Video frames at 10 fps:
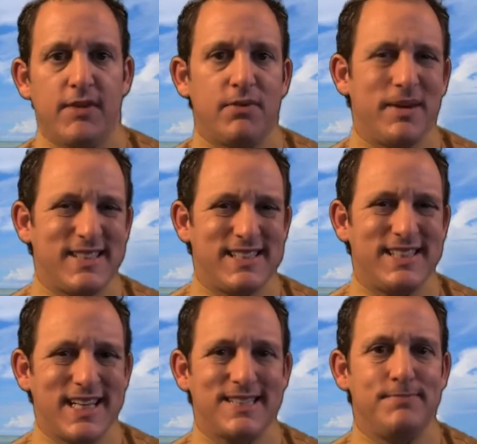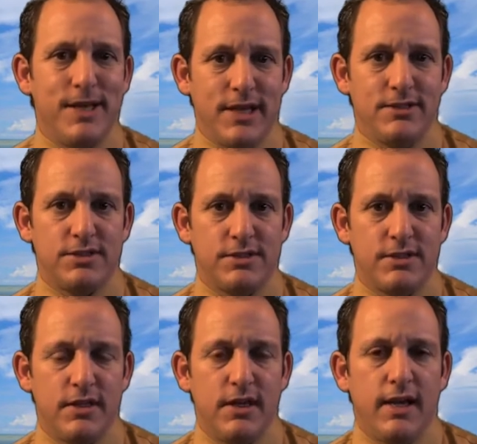and for about 6 minutes.
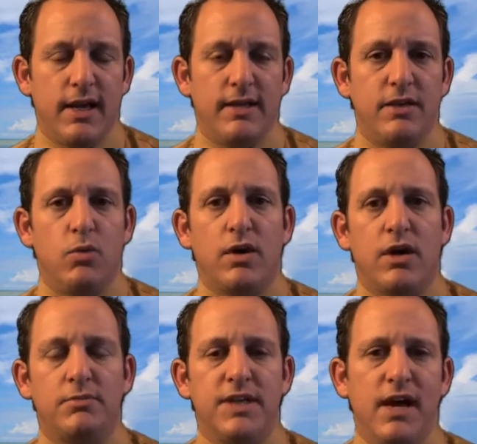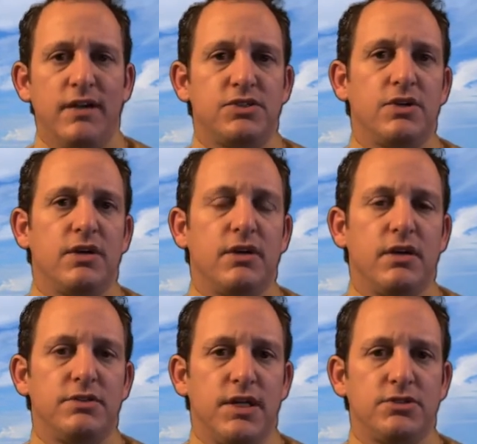And then what comes out is
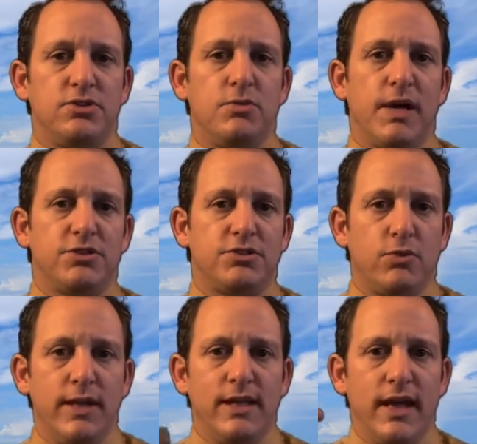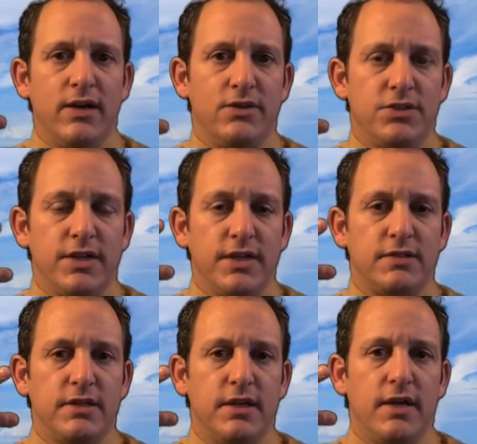a test tube has 3 layers in
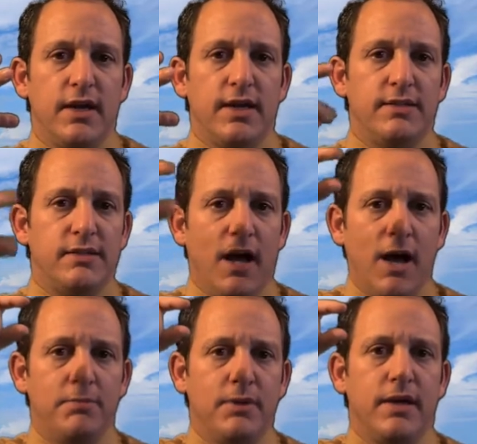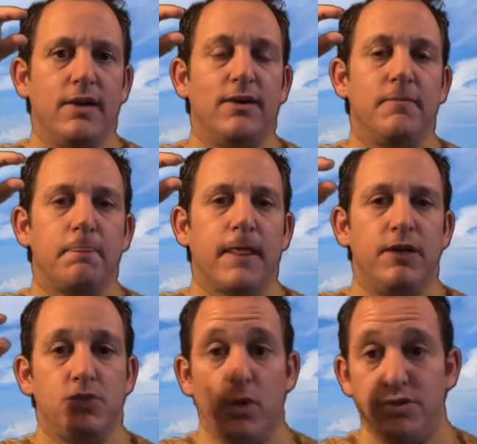it, and the top layer
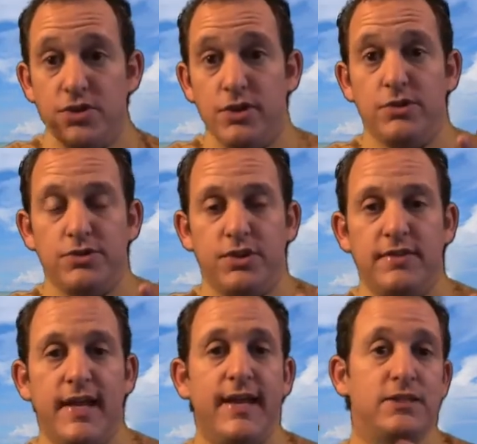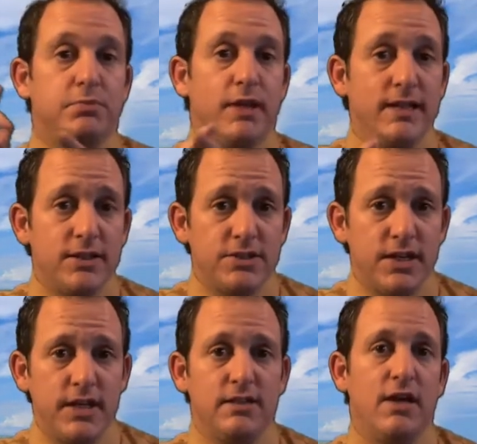is what's used, and that has platelets
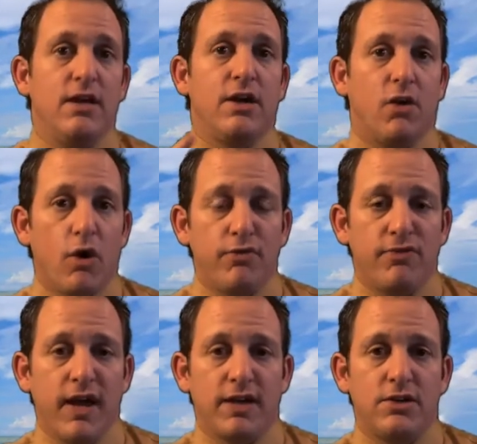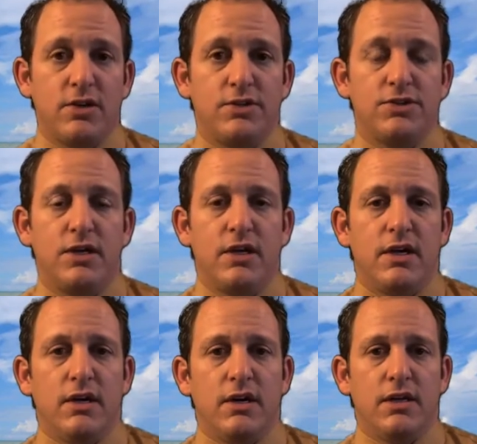in it, growth factors,
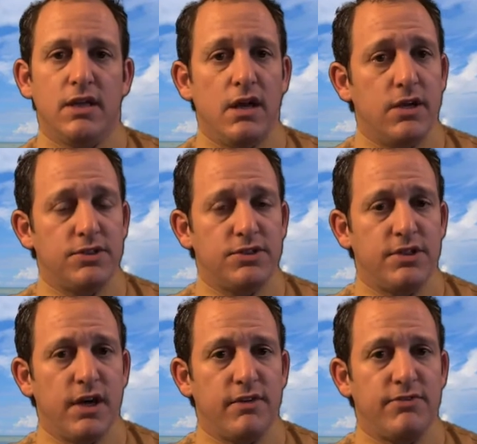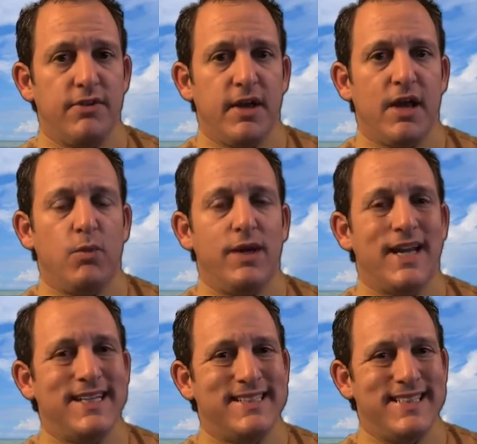a lot of good stuff. And when
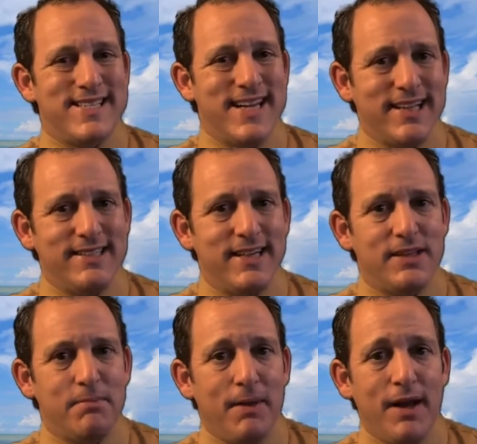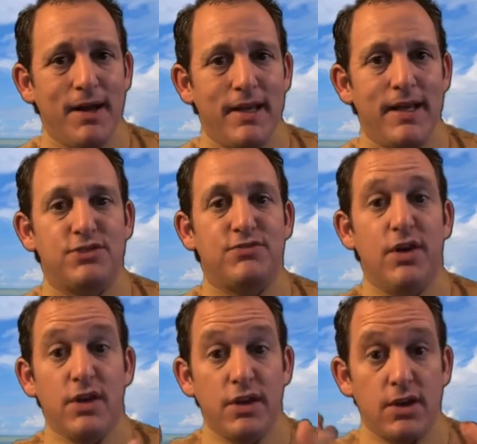it gets injected in the body, it's
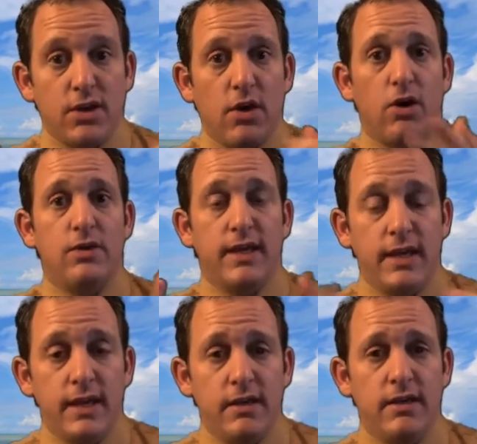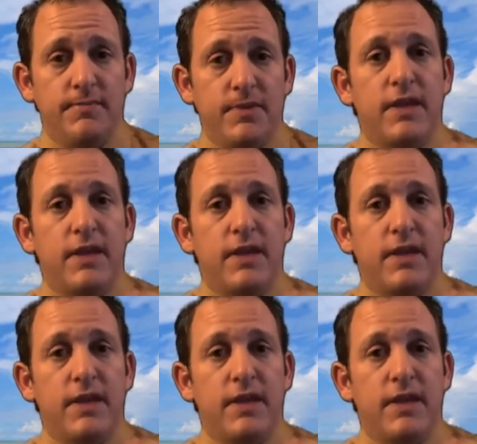very good at calling in